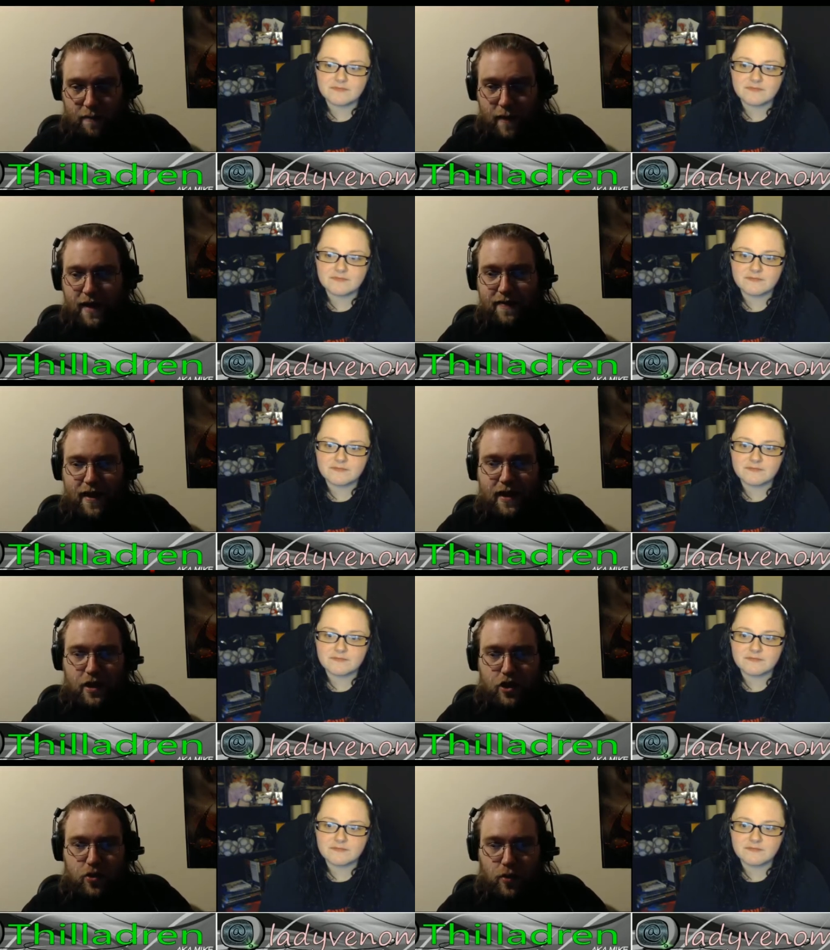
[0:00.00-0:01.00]
Speaker 1: maintain
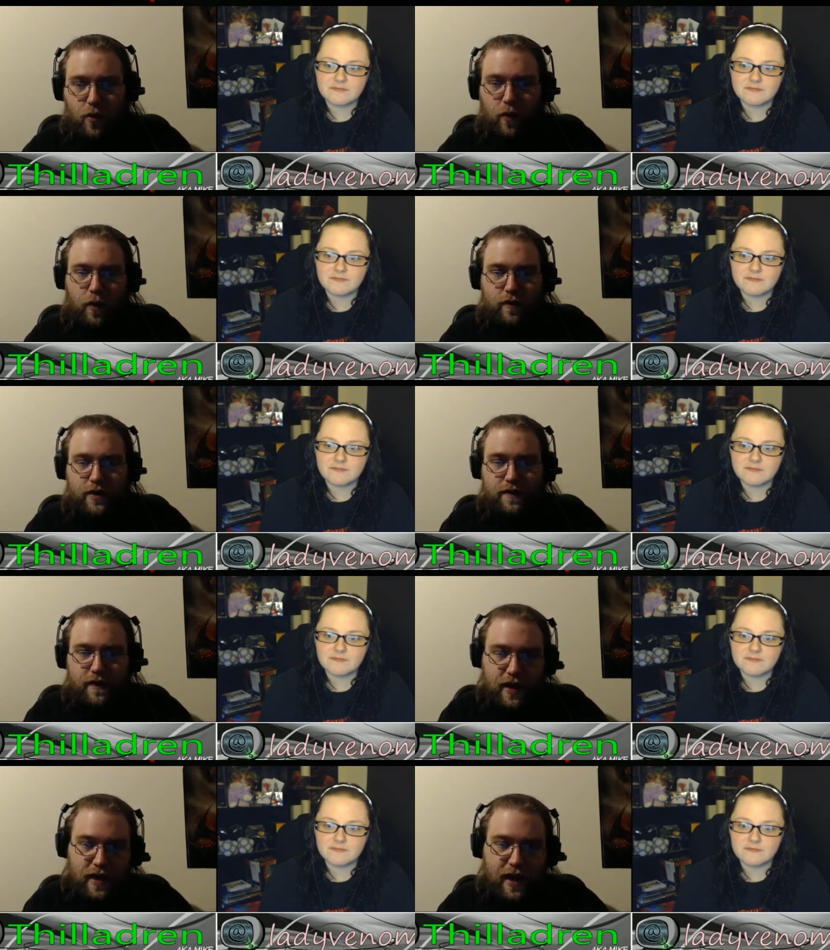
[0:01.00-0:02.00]
control over
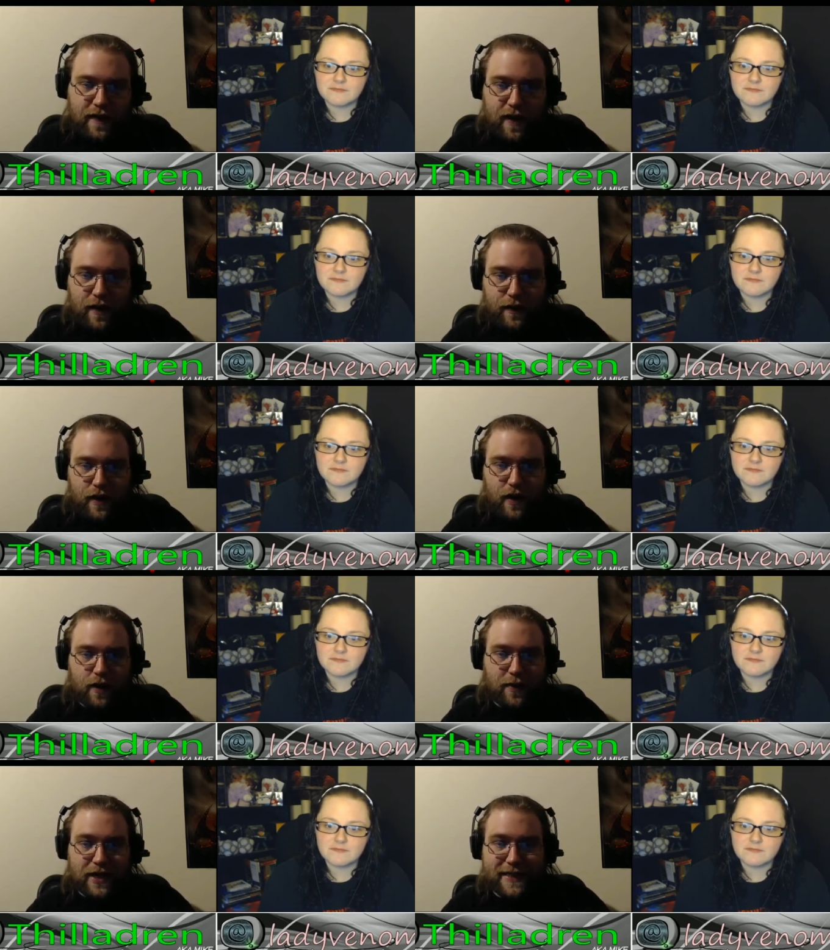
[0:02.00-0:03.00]
Davina and the other young
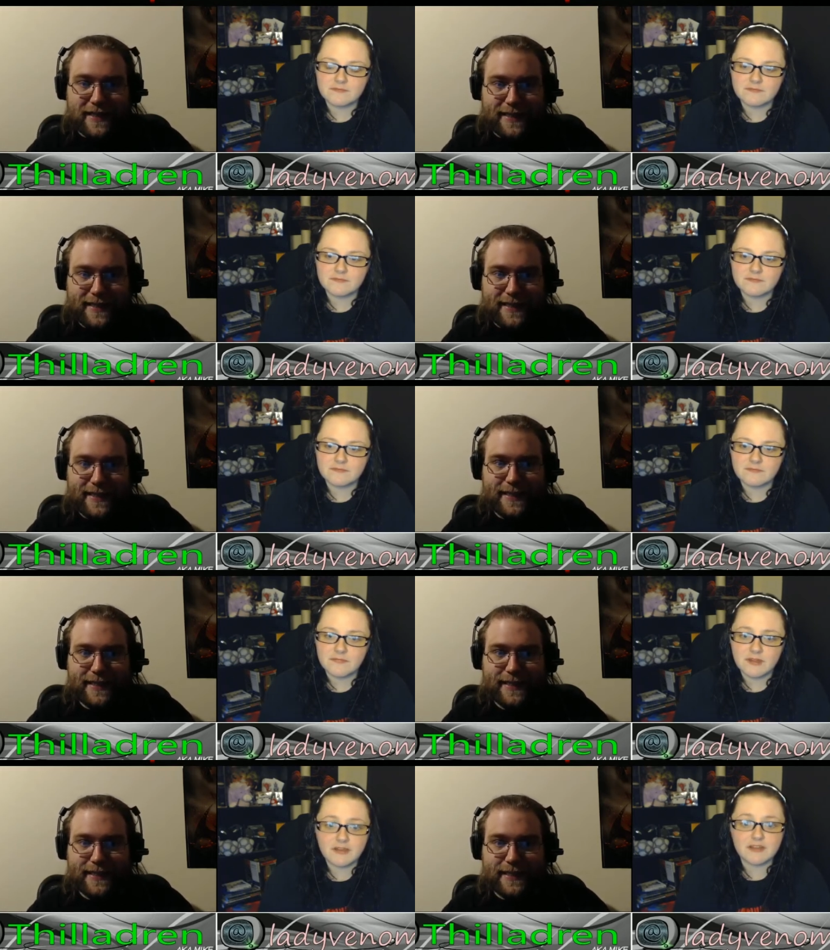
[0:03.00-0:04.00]
witches.
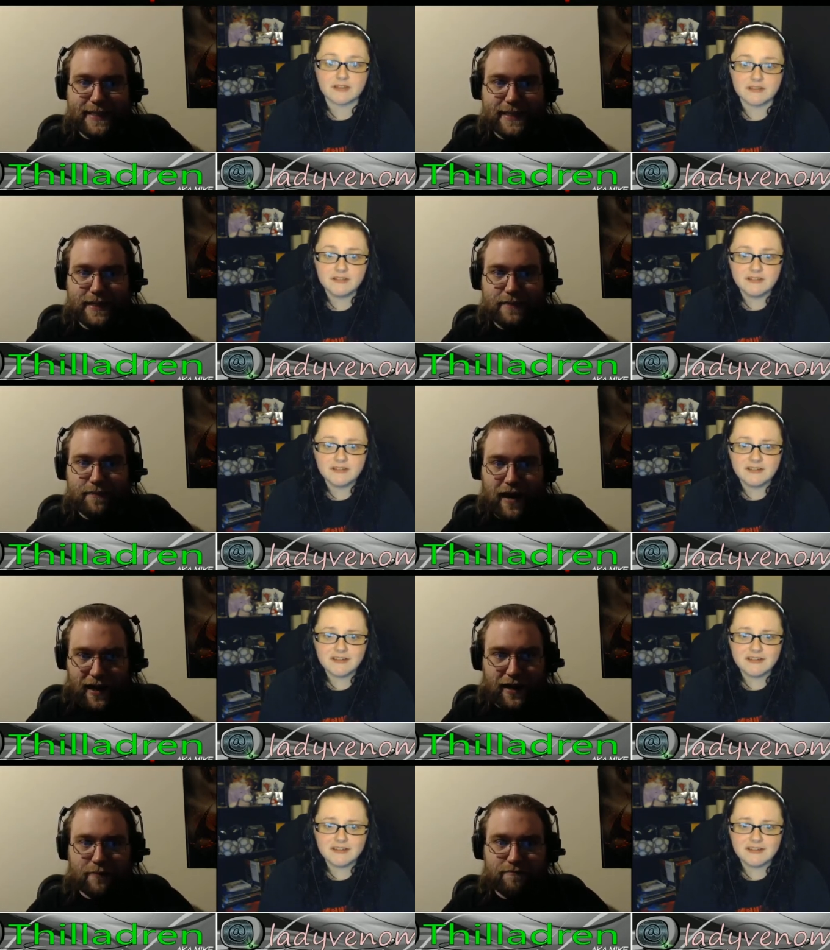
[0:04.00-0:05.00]
Good. I
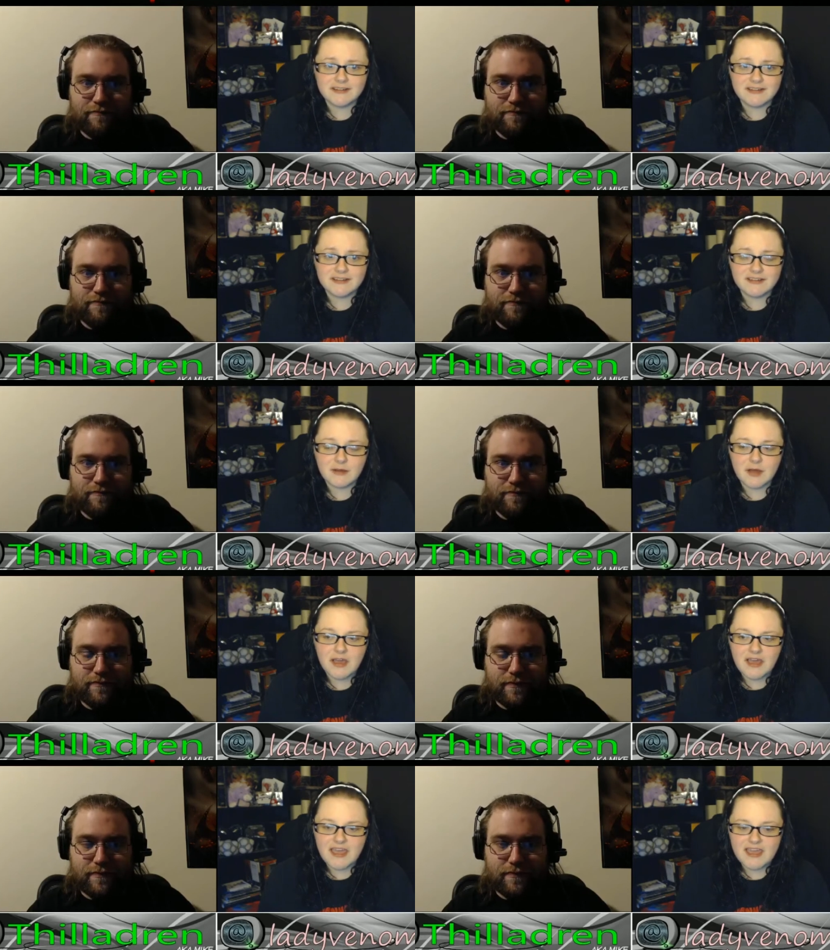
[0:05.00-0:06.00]
know.
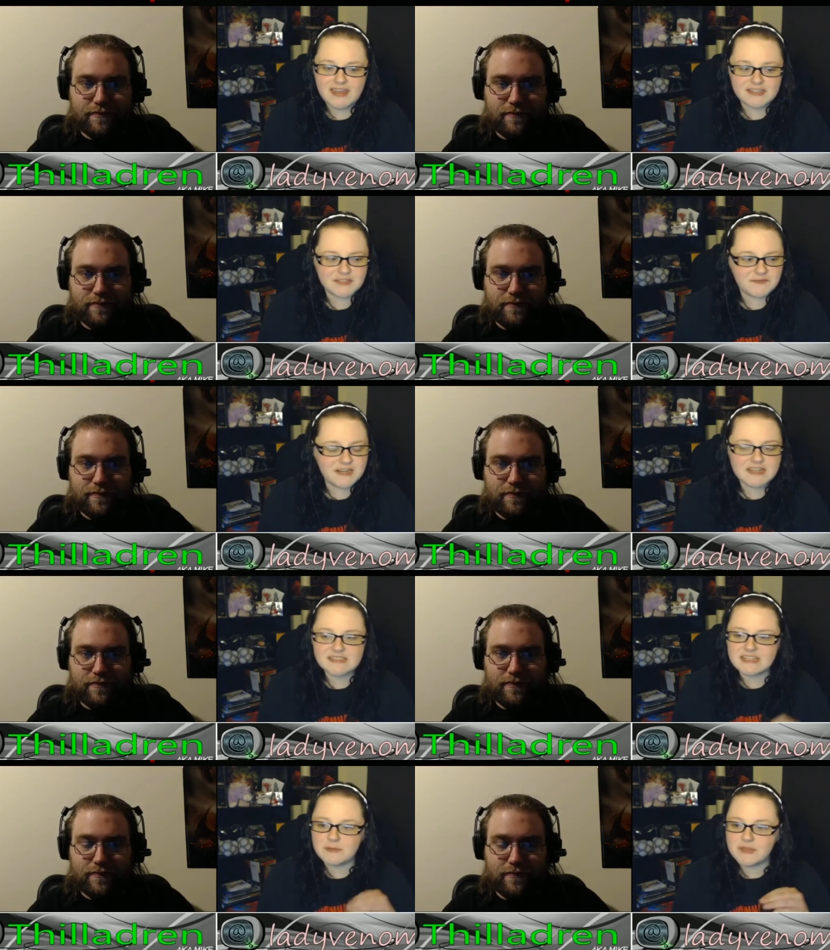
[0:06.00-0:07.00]
Speaker 2: Davina's
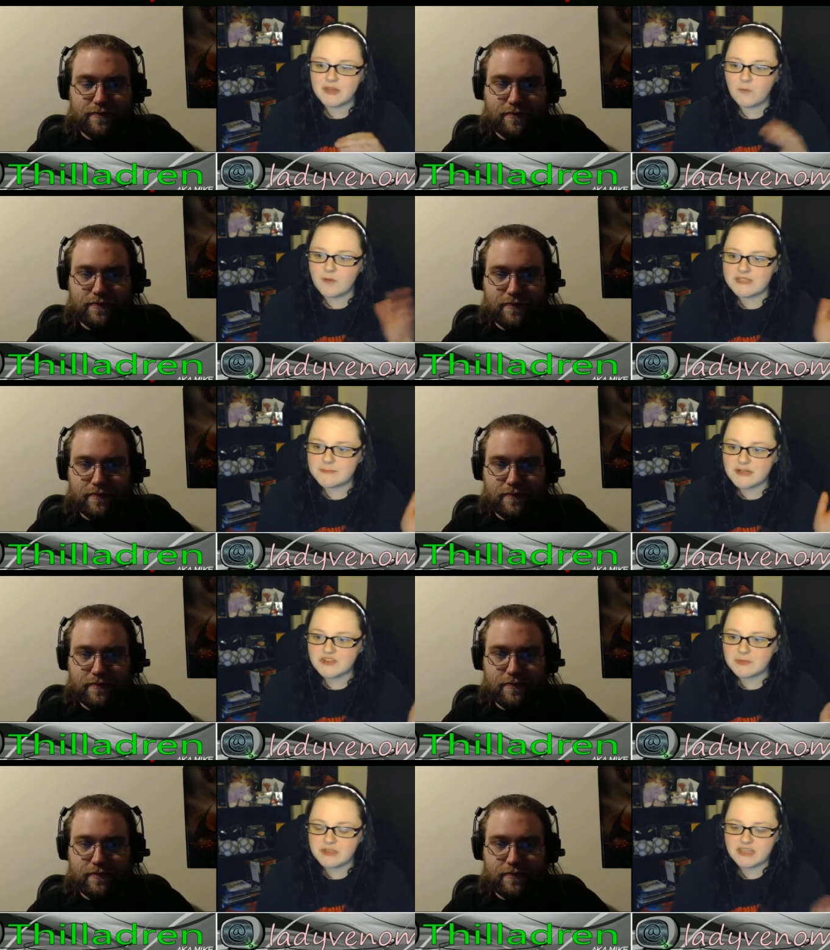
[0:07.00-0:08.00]
going to be at one
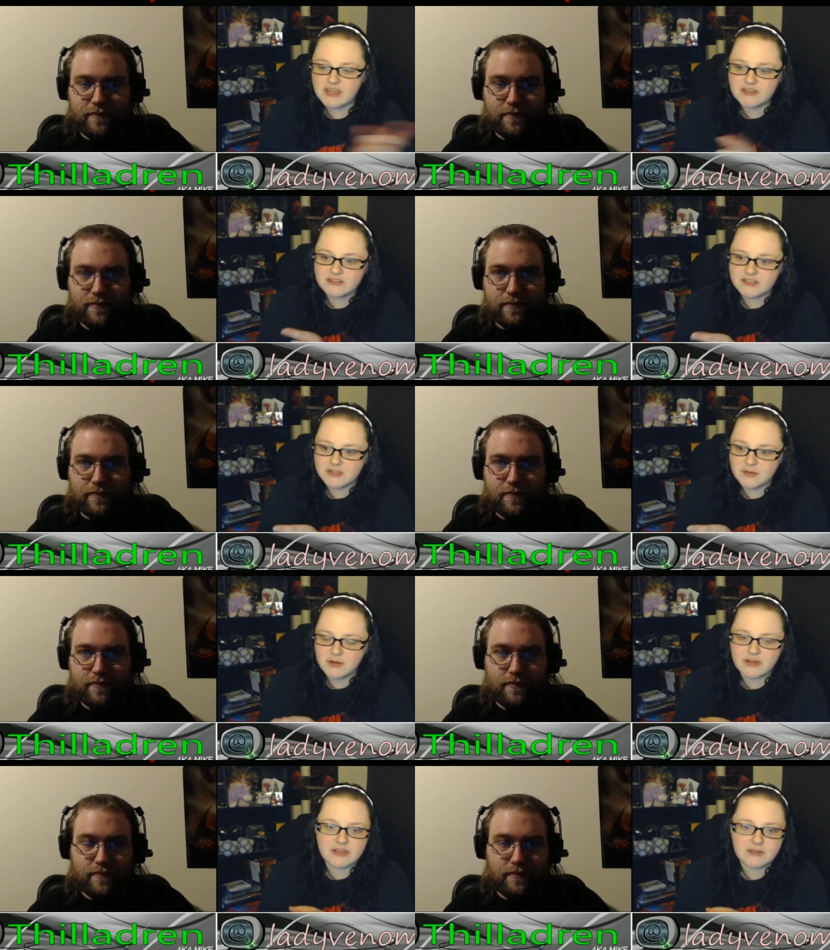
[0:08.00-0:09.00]
spectrum, and the other two are
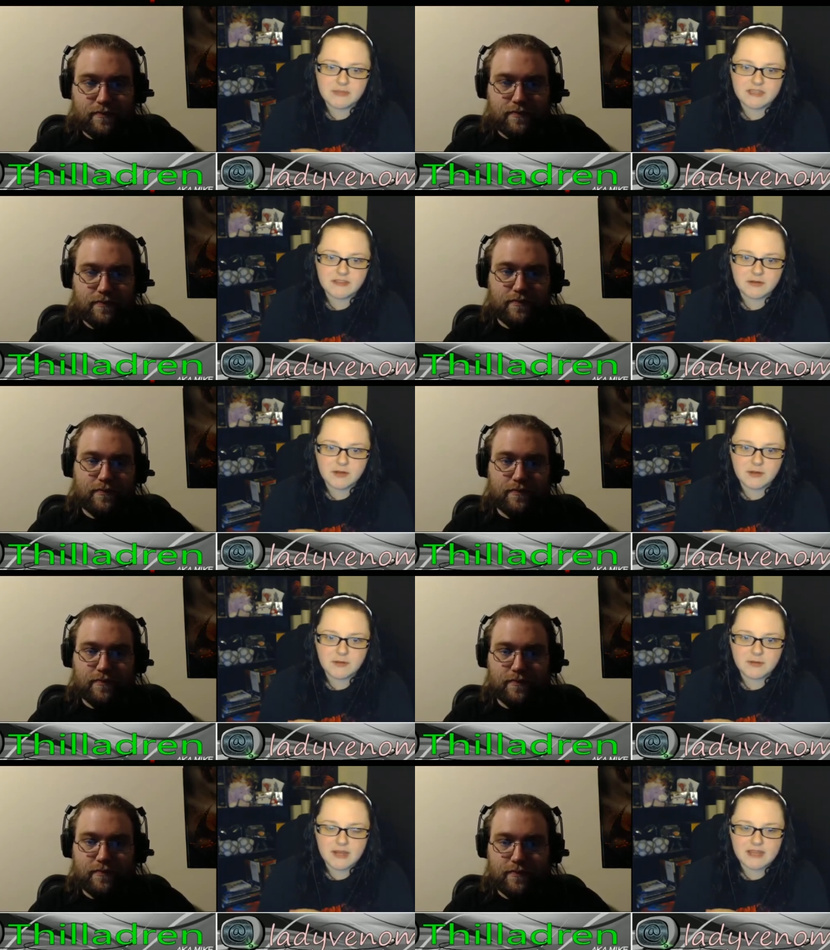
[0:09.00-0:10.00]
going to be at their
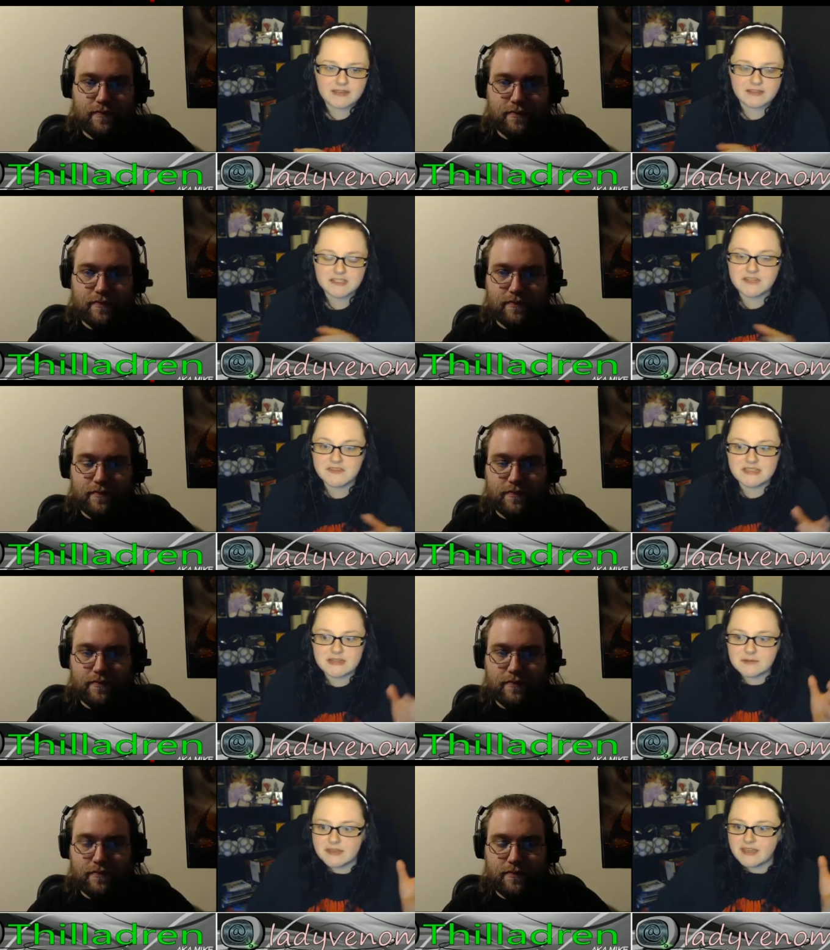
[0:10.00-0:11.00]
own. And Genevieve's going to
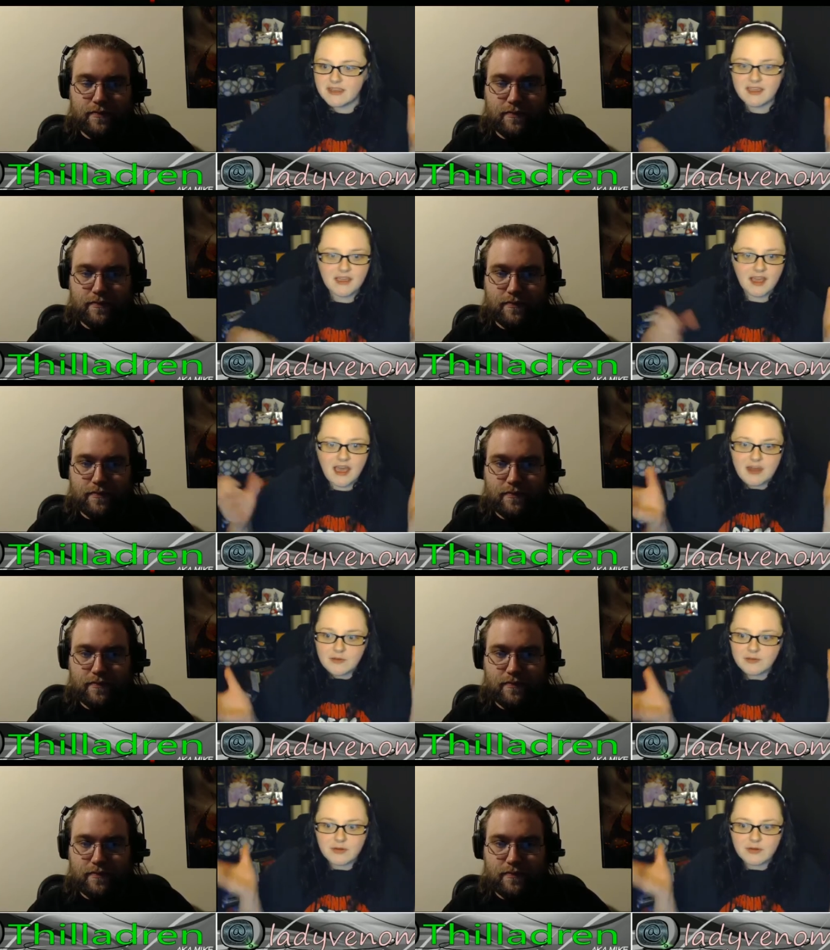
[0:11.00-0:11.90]
be like, I don't know